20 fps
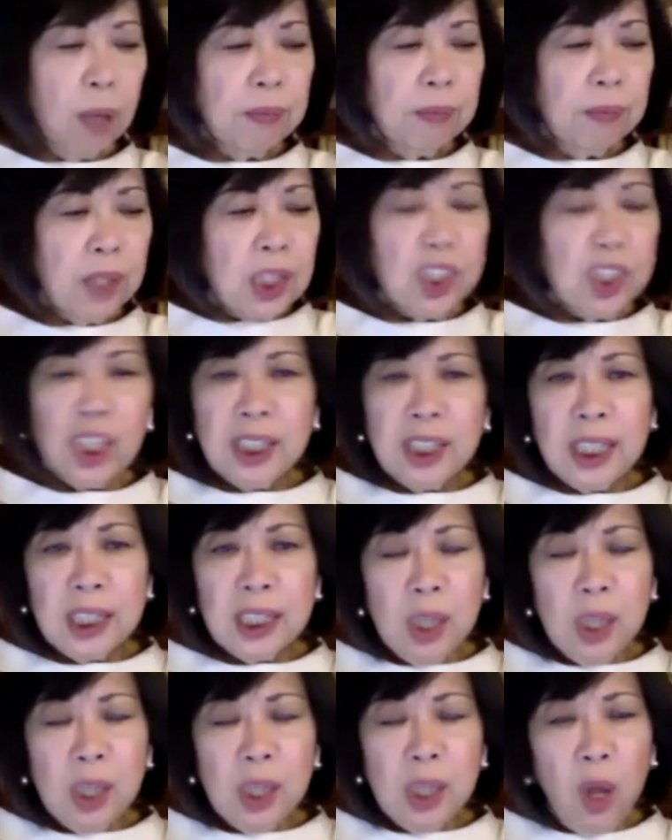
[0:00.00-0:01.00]
just as
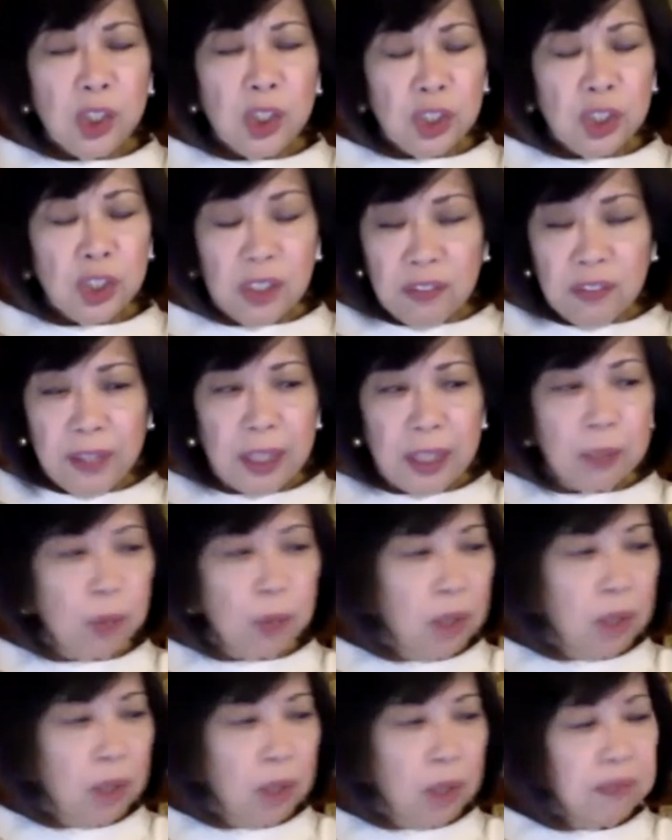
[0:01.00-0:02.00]
long as you're
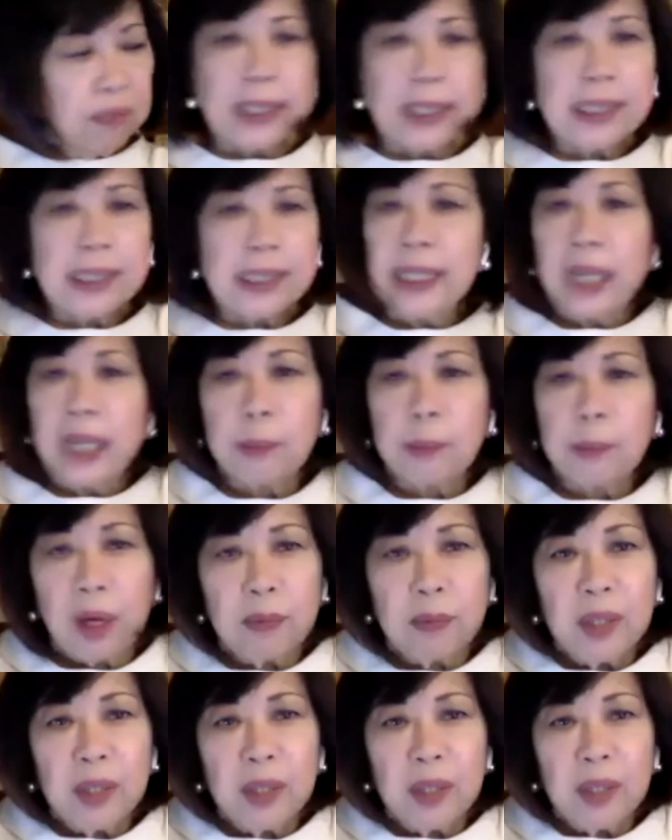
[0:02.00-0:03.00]
available, that's not a
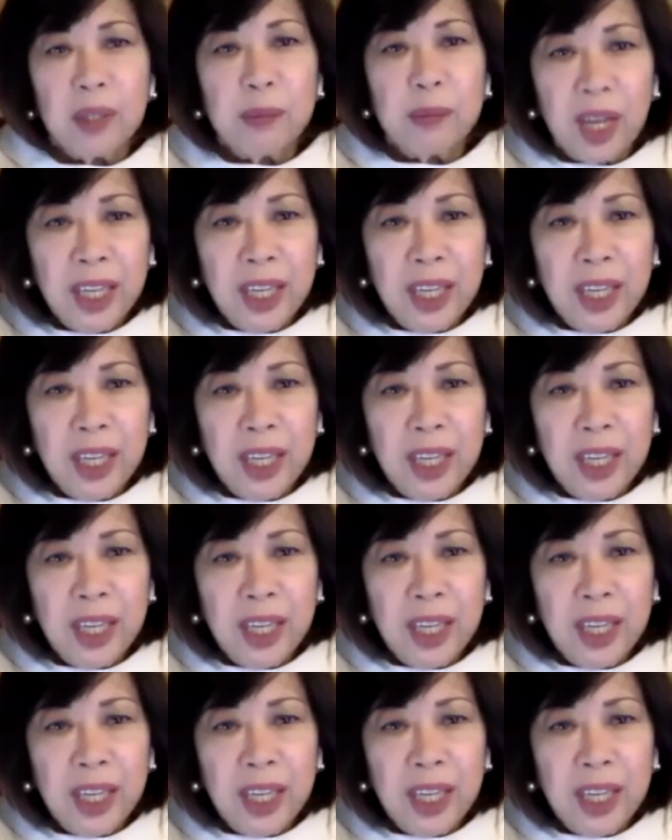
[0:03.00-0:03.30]
problem, right?